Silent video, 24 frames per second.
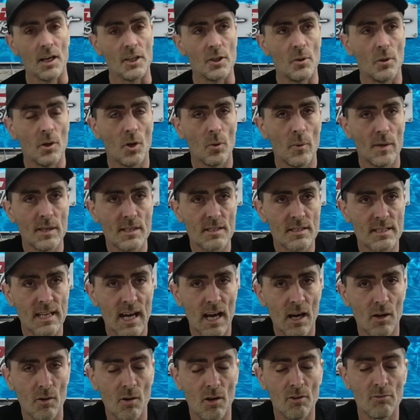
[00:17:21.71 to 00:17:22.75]
And you'll always
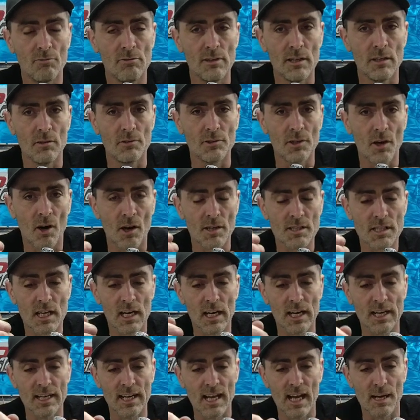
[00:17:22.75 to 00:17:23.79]
tell a real nice
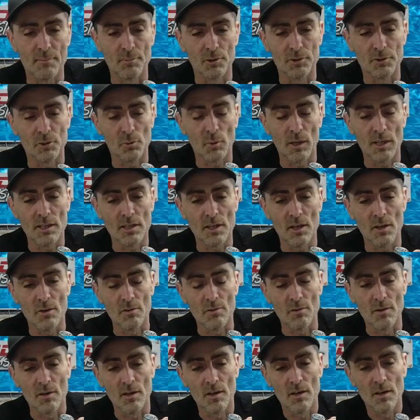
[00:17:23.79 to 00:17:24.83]
clean airbrush when
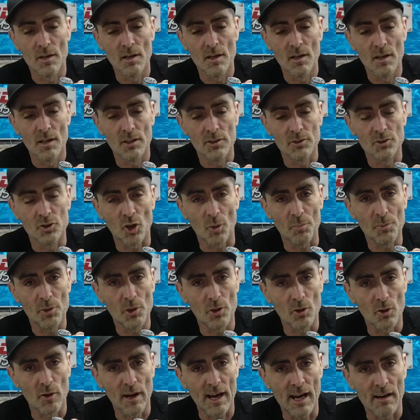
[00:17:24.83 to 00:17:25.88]
you
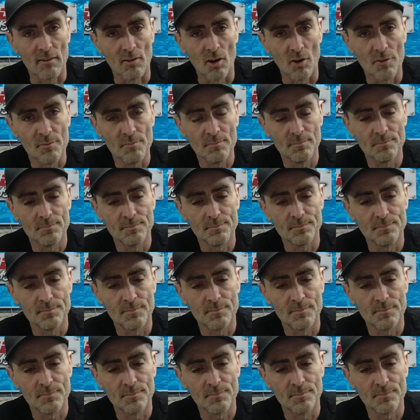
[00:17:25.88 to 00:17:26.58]
drop your air on